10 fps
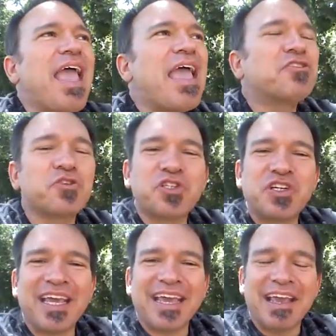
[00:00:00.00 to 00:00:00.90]

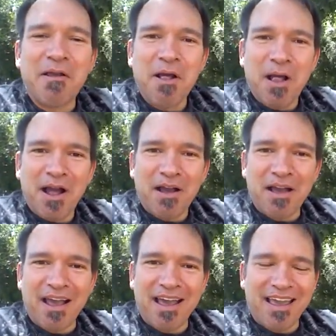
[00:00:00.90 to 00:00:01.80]
interesting
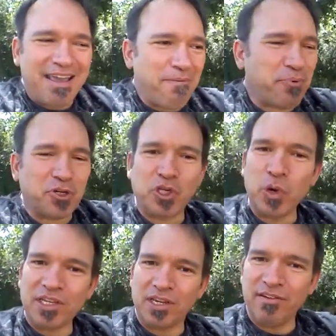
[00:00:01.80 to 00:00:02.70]

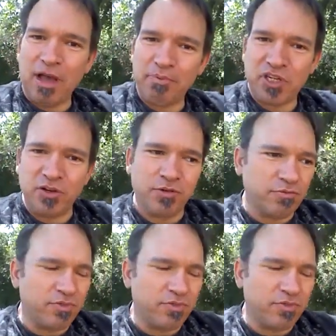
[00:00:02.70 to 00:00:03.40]
persona to live up to.